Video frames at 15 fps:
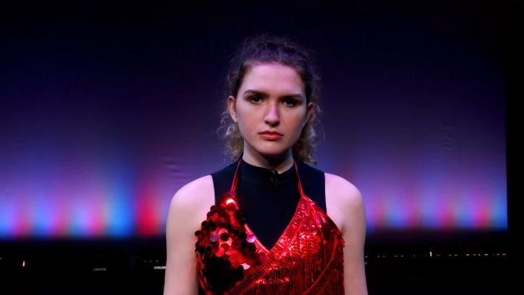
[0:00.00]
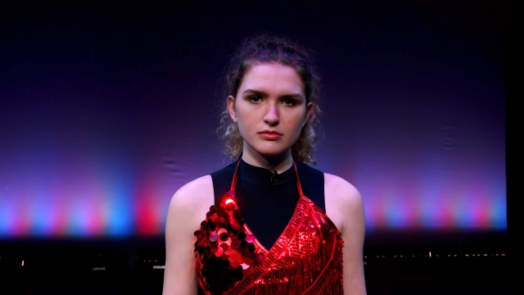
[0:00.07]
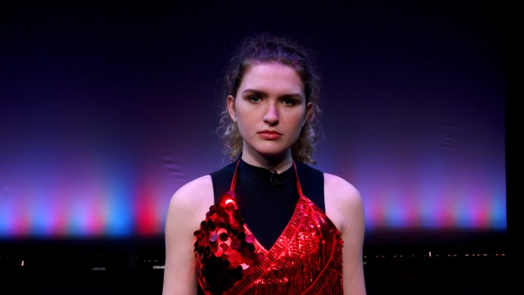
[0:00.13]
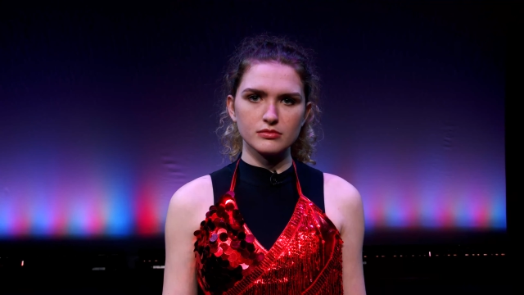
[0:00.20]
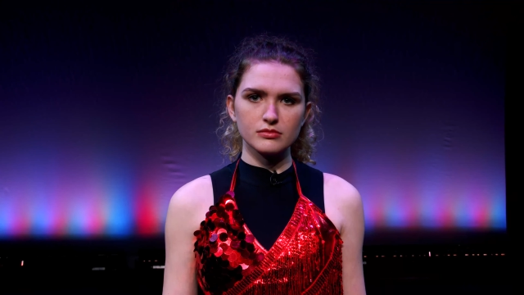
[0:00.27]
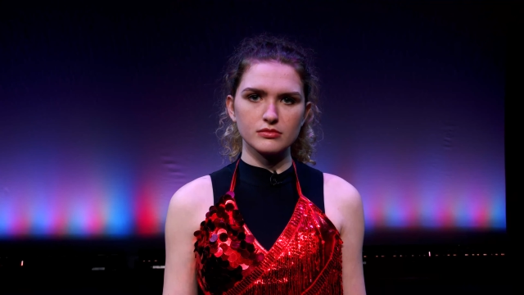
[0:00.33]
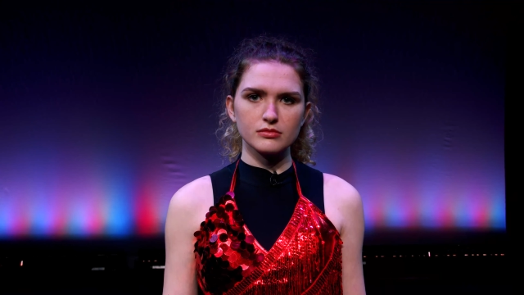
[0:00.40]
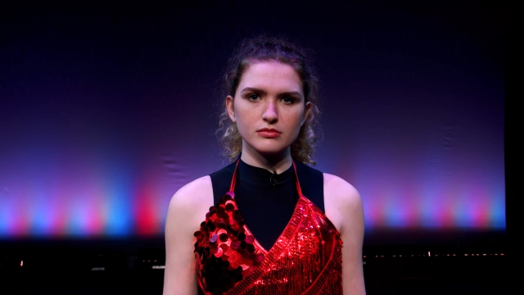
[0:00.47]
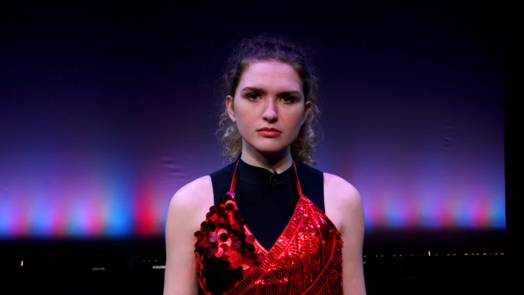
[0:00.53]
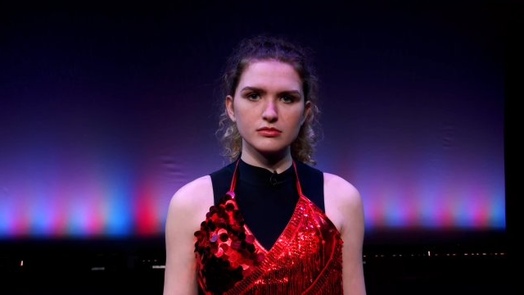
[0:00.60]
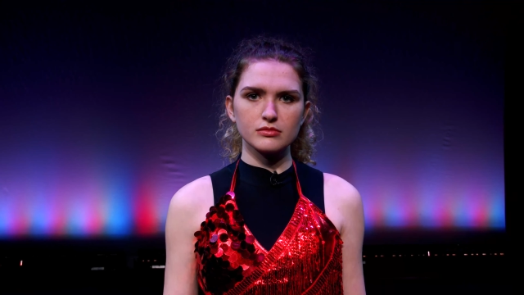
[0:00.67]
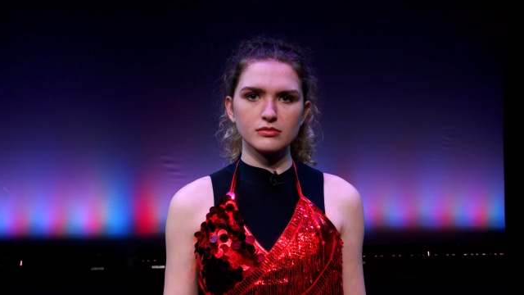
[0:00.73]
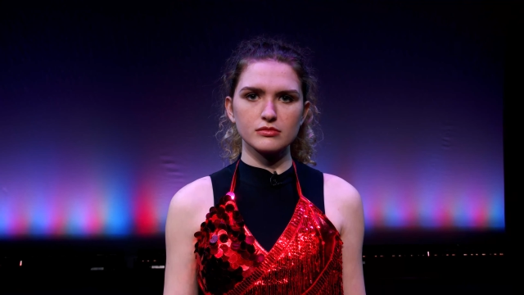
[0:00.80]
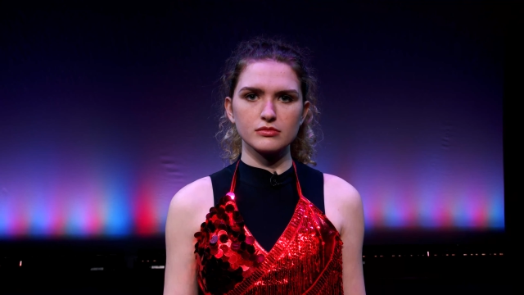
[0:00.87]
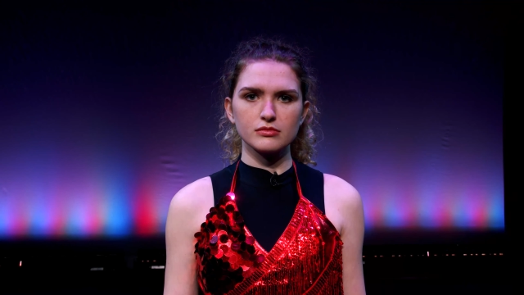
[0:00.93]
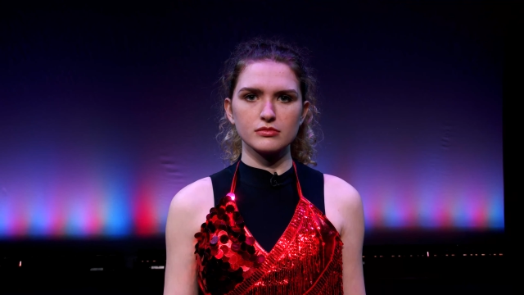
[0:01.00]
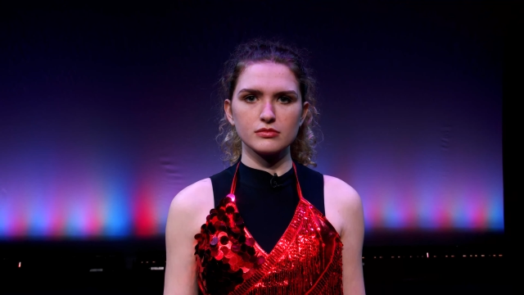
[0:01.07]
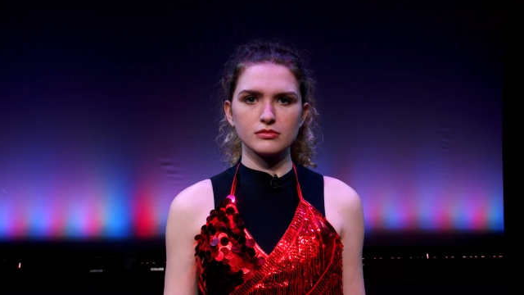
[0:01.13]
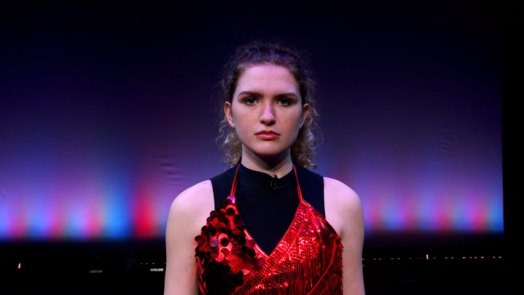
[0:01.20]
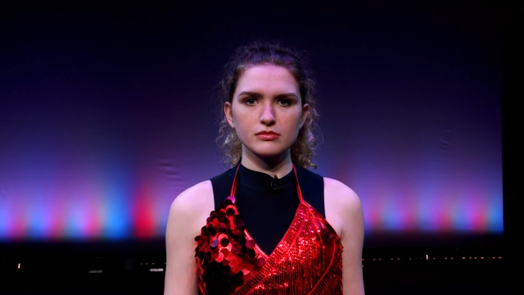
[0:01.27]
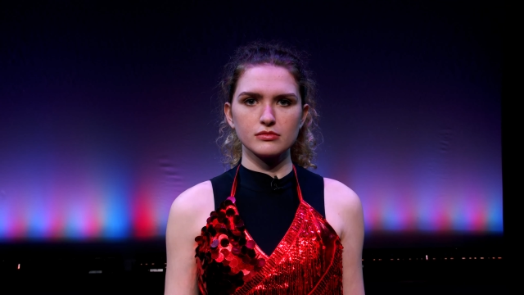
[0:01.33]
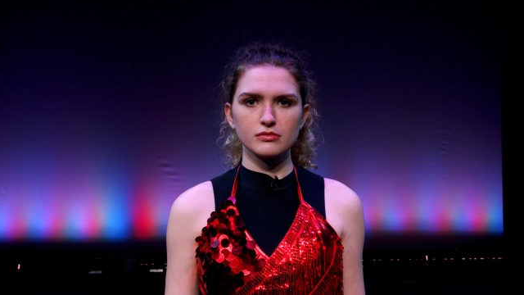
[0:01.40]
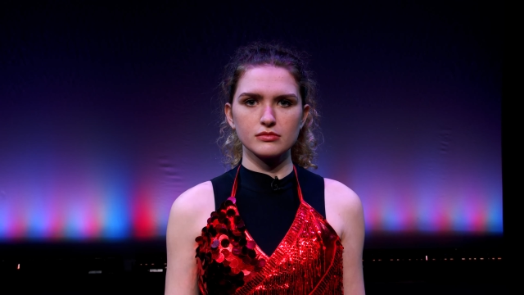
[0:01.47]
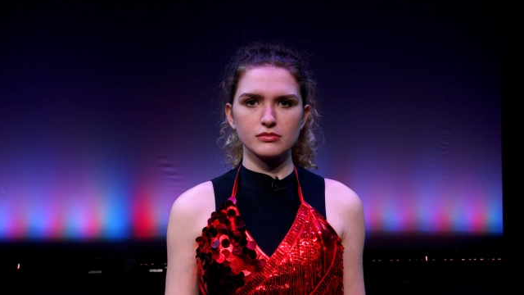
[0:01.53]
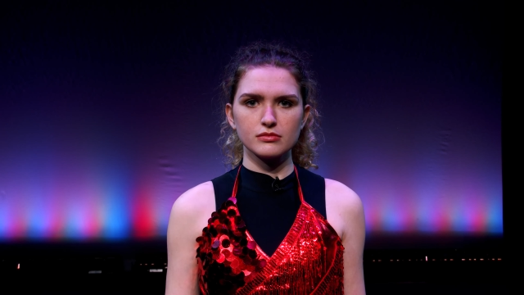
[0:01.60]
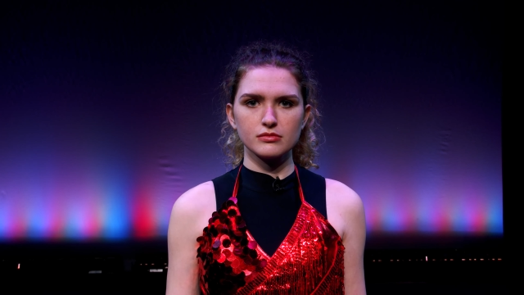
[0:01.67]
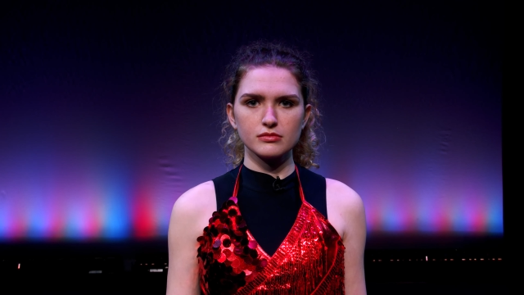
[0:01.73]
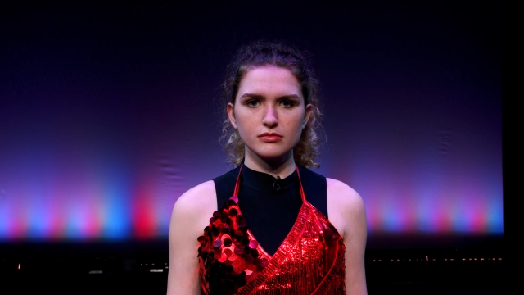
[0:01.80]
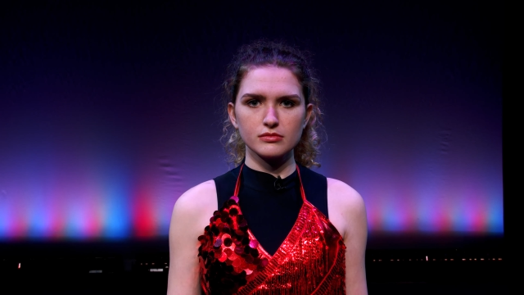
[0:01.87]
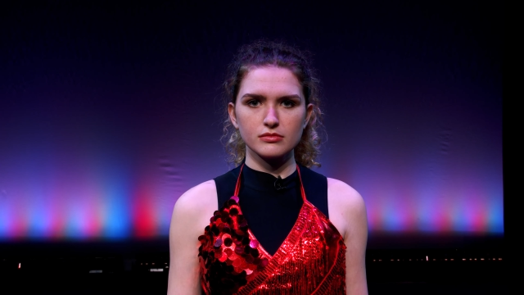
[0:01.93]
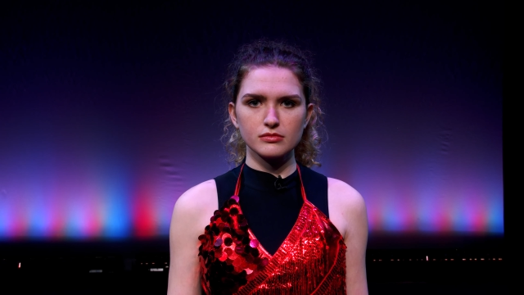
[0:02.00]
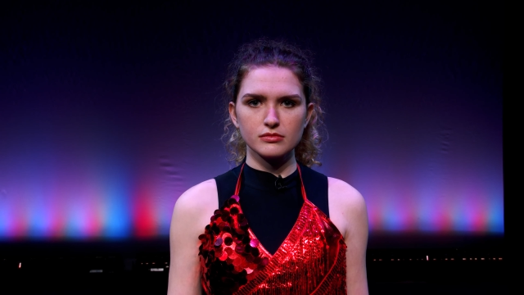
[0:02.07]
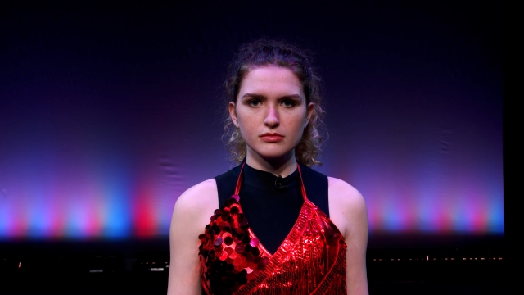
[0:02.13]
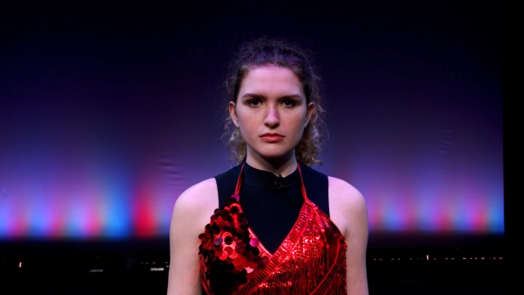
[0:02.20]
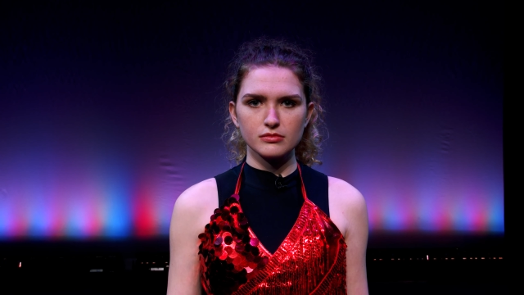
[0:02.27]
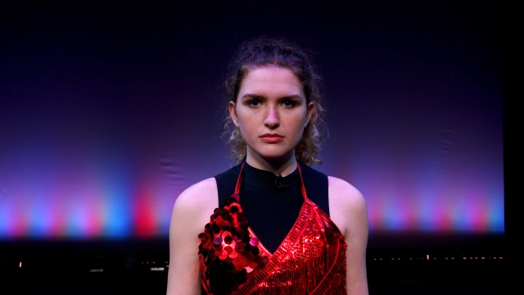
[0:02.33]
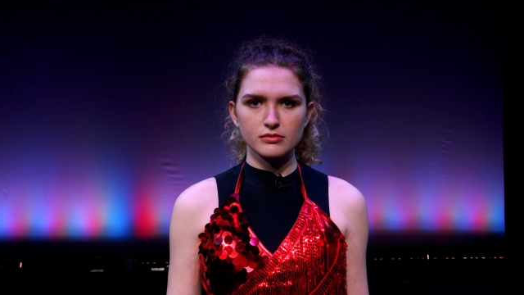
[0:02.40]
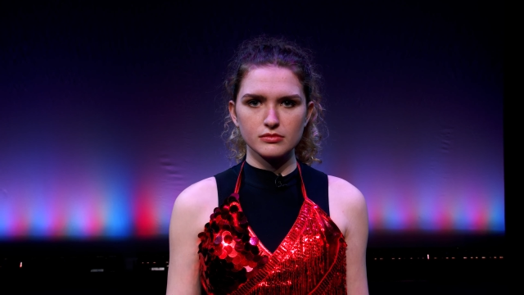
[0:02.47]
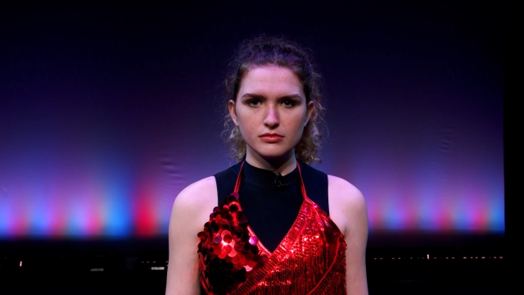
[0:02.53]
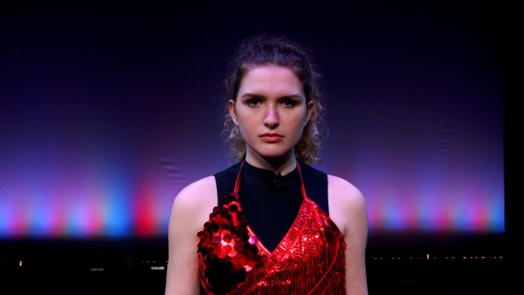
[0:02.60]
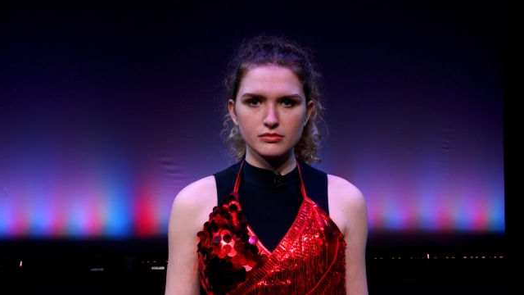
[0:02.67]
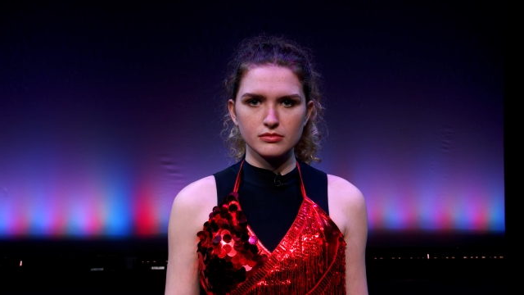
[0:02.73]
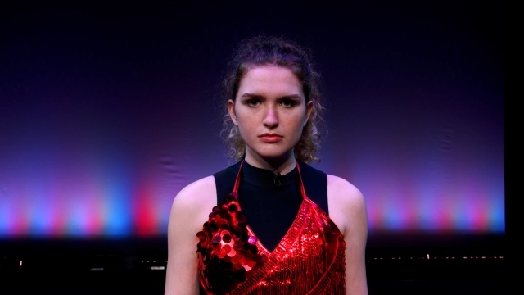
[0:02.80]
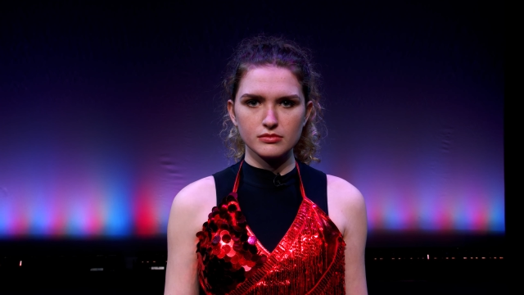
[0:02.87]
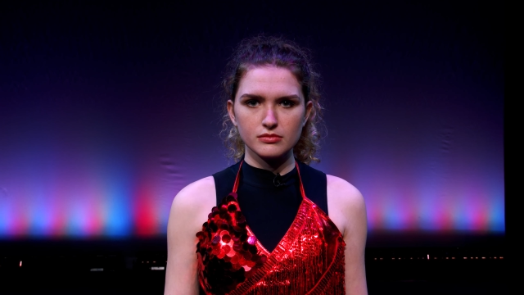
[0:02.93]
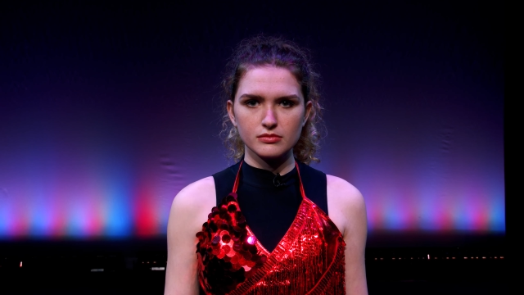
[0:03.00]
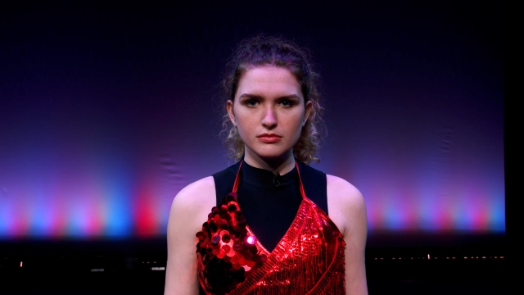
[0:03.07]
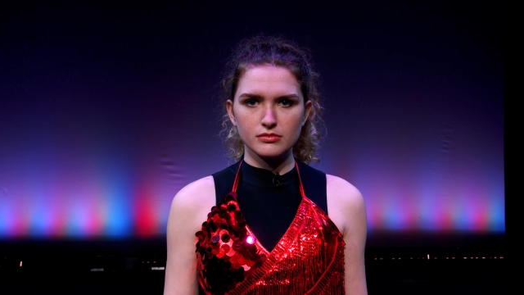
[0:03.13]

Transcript: No one is speaking in this clip.